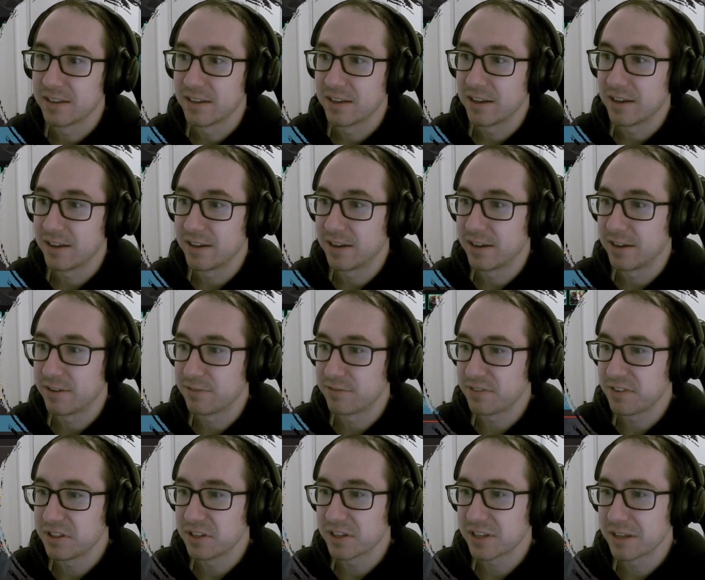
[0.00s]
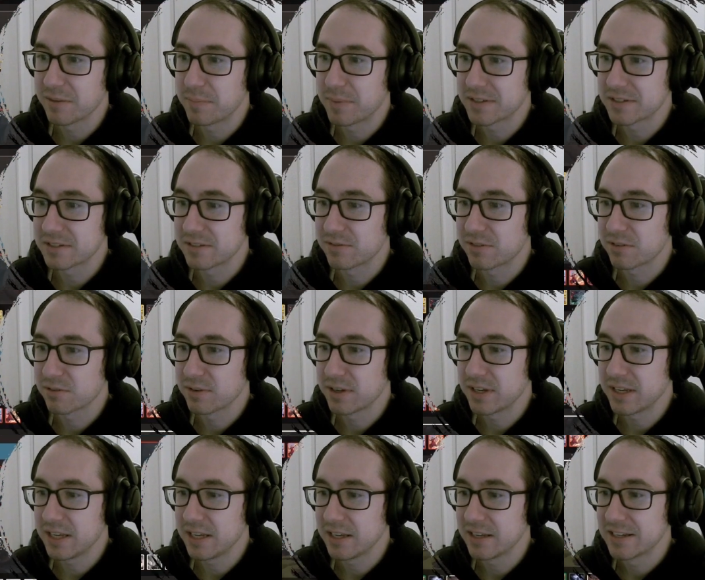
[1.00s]
If we look at best of
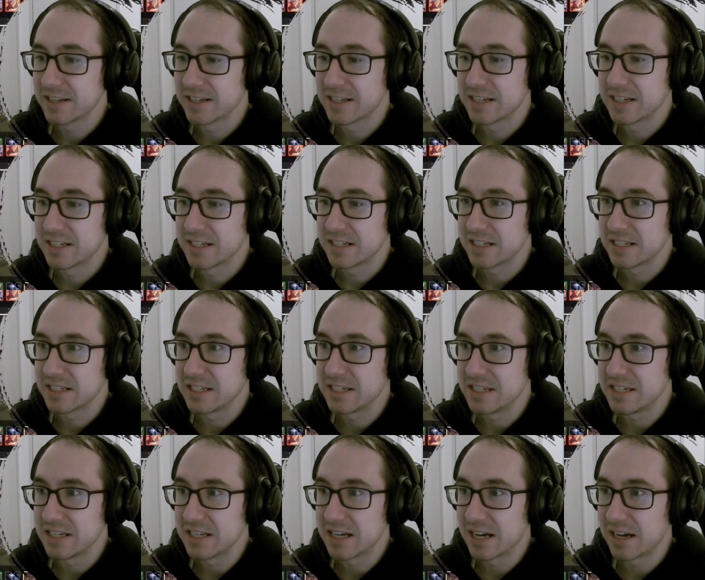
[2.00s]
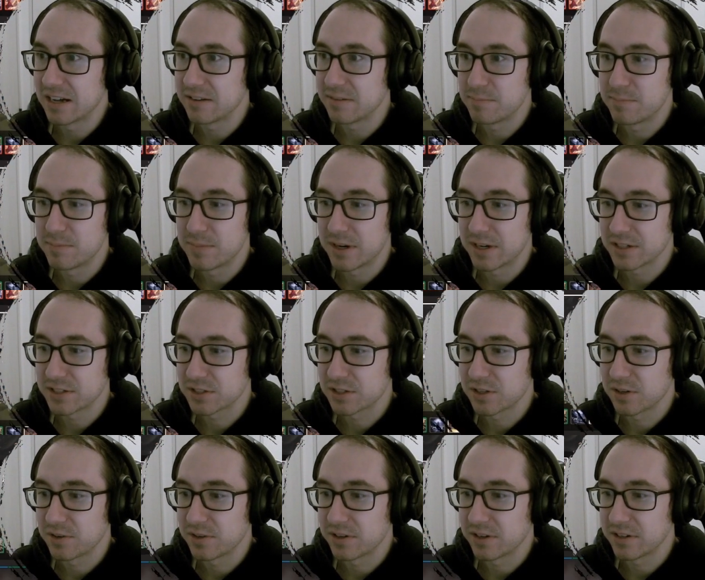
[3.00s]
three, not much
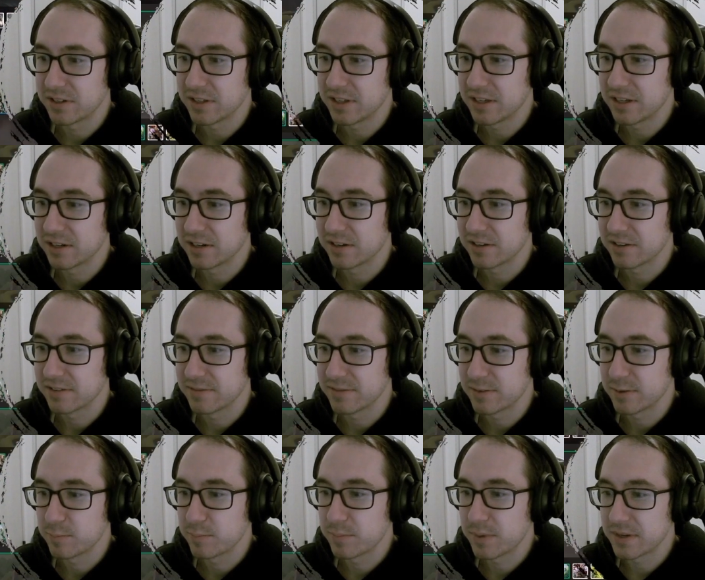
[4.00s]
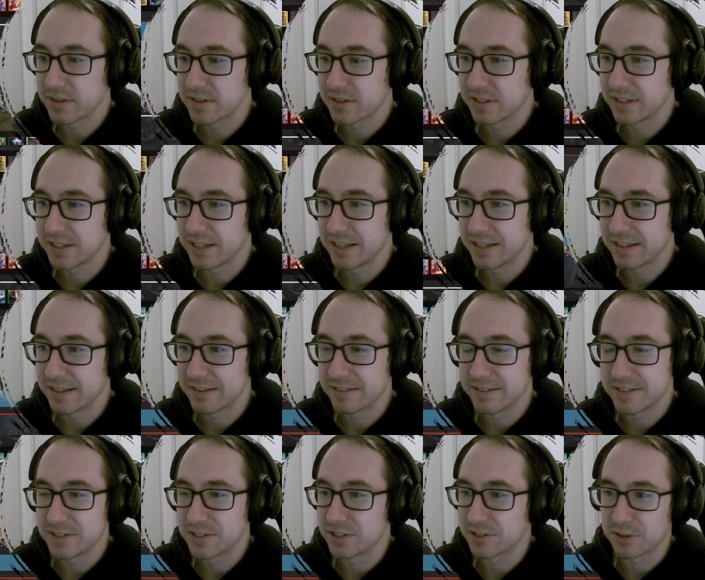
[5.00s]
going on here. Basically,
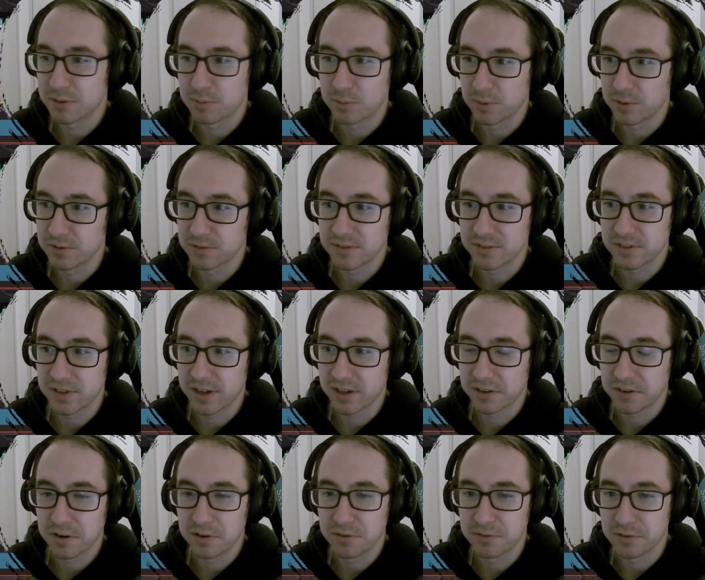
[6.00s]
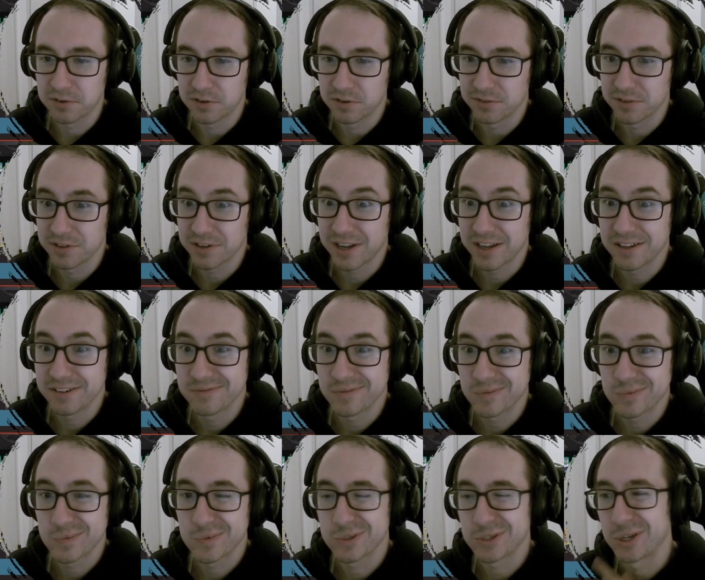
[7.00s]
it's just the world's deck over and over again.
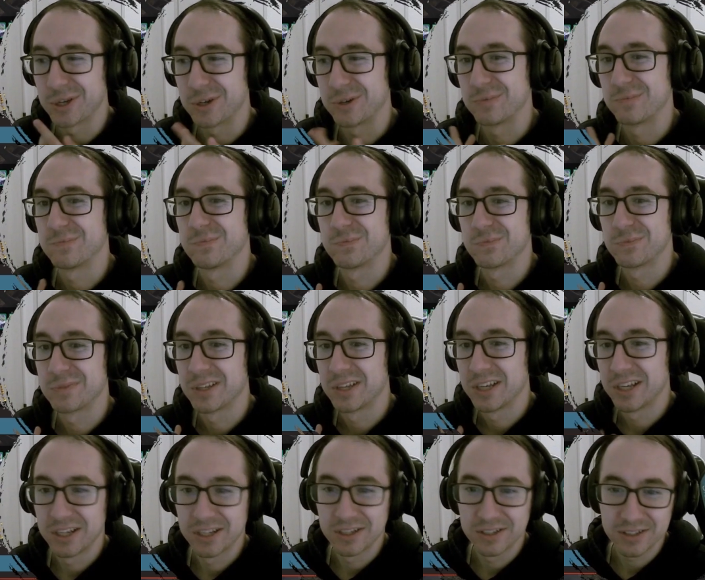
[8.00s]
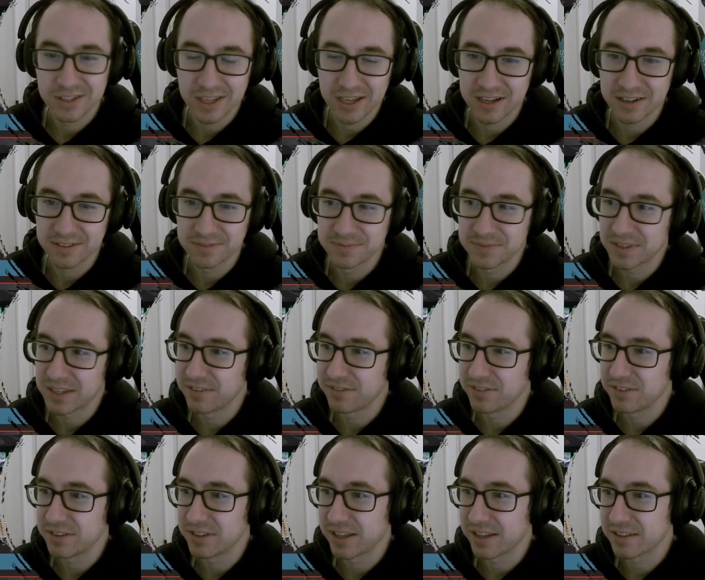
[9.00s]
So yeah, if you
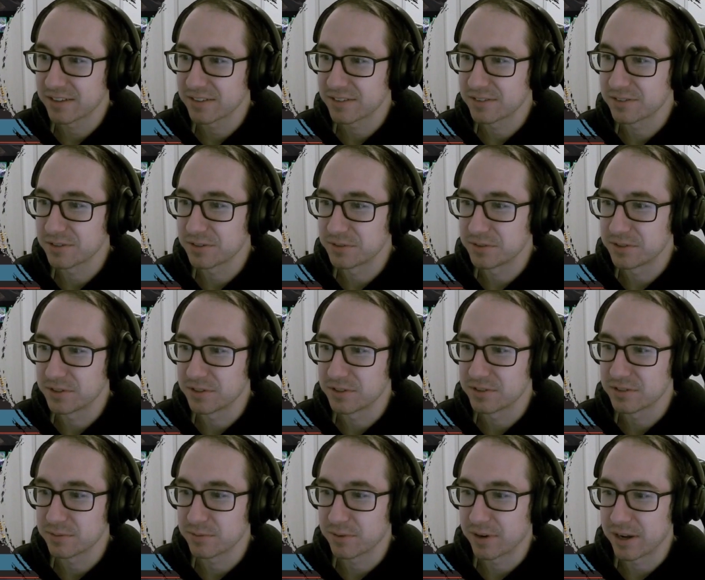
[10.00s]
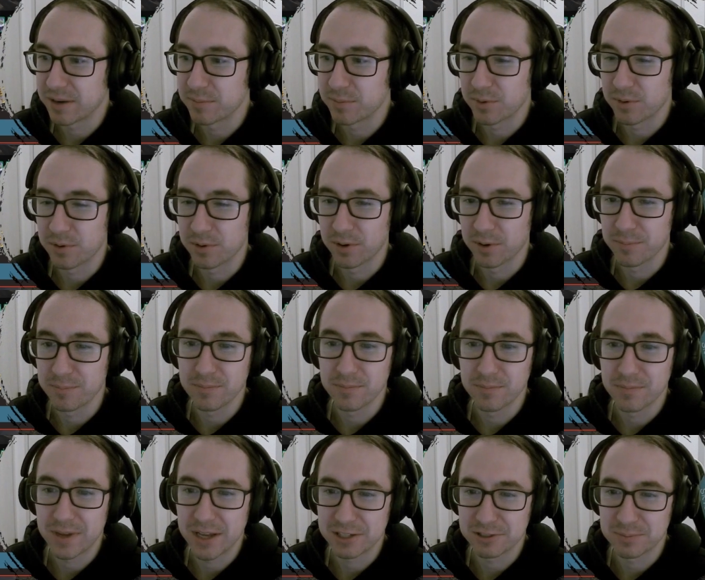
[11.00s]
like soldiers, ramp, or
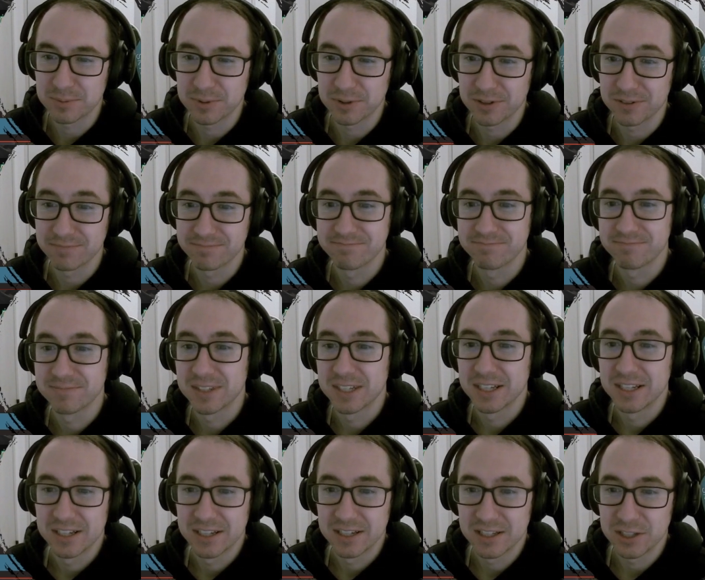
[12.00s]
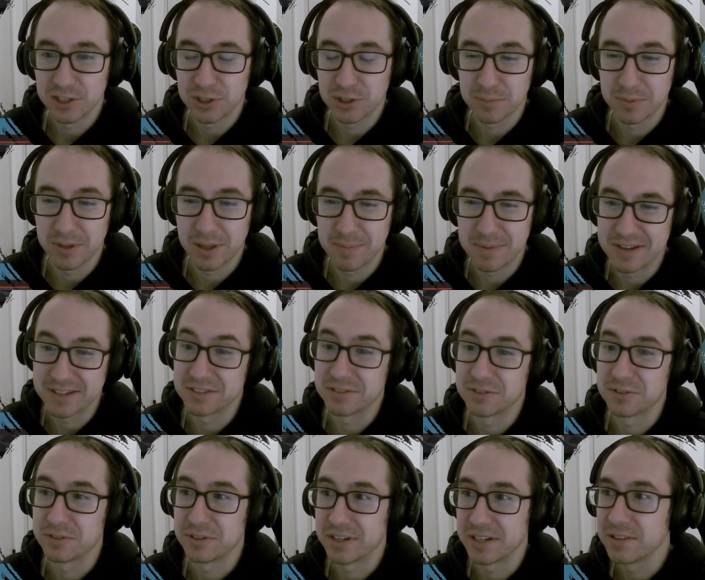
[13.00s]
Esper, you can play best of
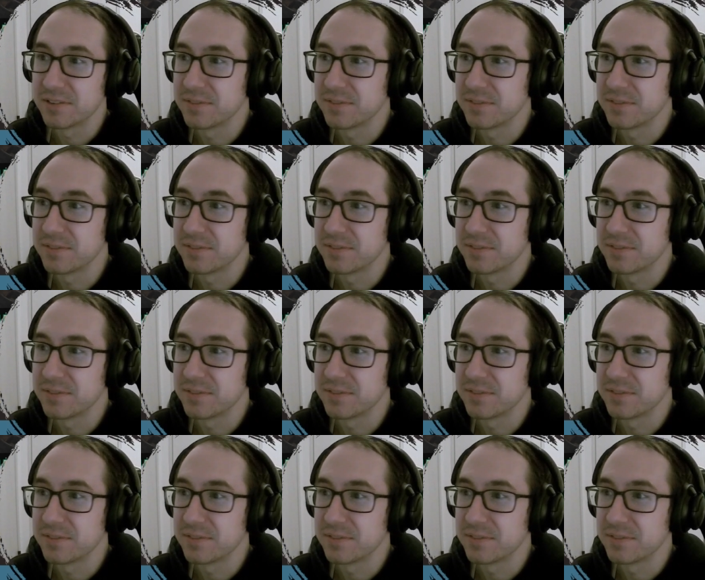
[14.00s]
three.